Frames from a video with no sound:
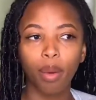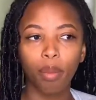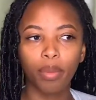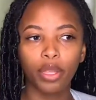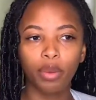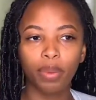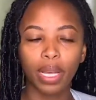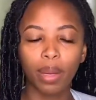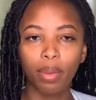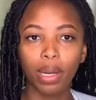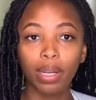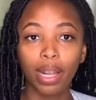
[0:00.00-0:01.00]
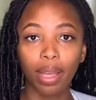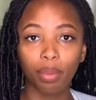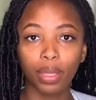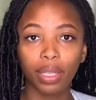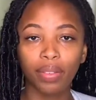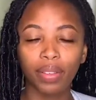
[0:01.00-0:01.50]
You become an
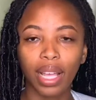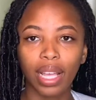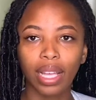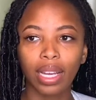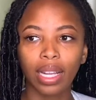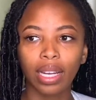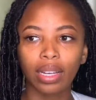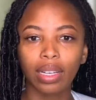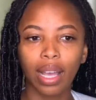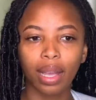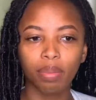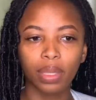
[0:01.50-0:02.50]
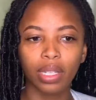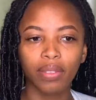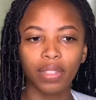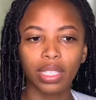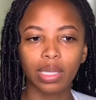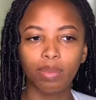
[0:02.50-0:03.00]
adaptive, and an adaptive
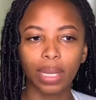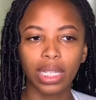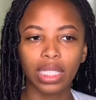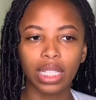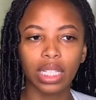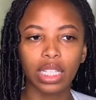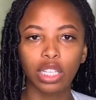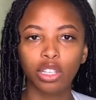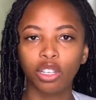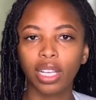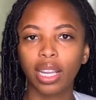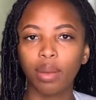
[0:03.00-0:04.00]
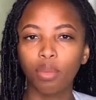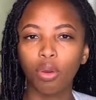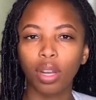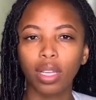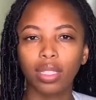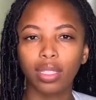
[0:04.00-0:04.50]
is basically you're getting more
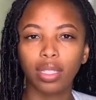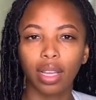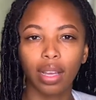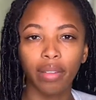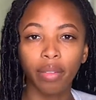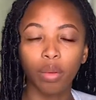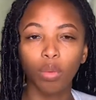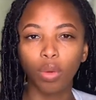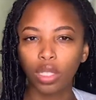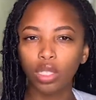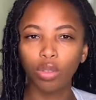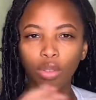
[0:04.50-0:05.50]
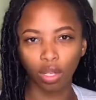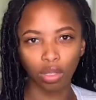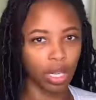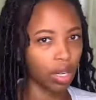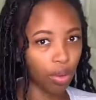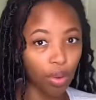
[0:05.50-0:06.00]
in depth what you learned
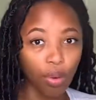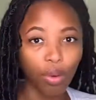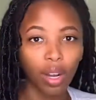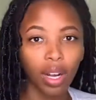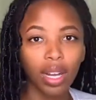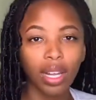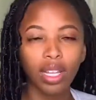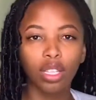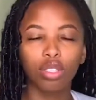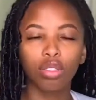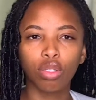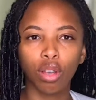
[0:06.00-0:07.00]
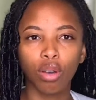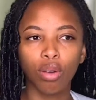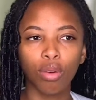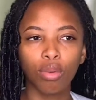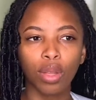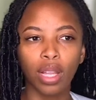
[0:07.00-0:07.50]
in core.
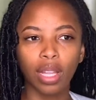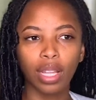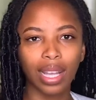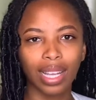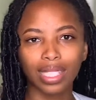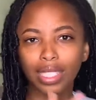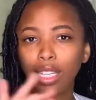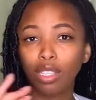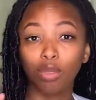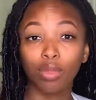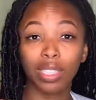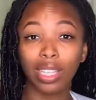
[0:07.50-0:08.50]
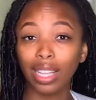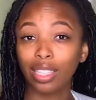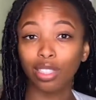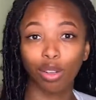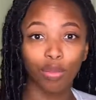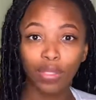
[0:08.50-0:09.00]
So like I said, you was like
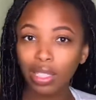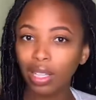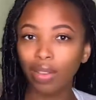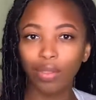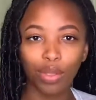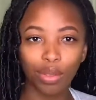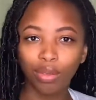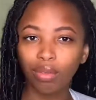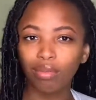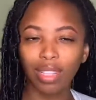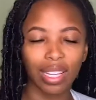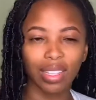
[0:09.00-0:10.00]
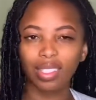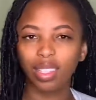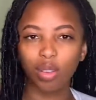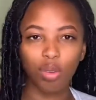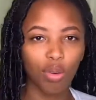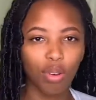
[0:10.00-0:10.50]
surface level things in
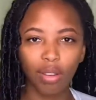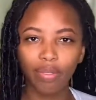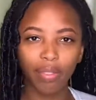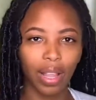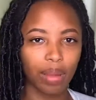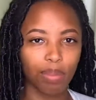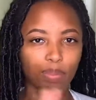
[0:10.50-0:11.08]
core, like